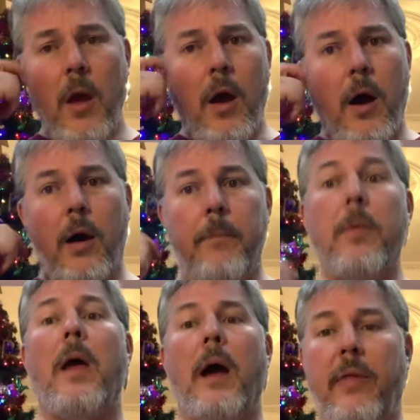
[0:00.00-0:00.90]
And
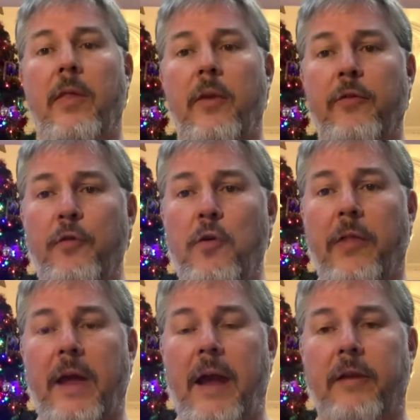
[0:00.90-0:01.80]
then there's 4
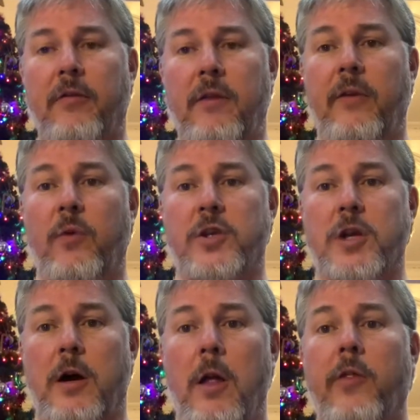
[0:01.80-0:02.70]
other categories, which
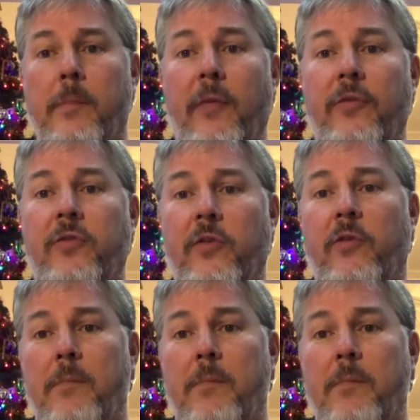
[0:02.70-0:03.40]
are the Monsters of the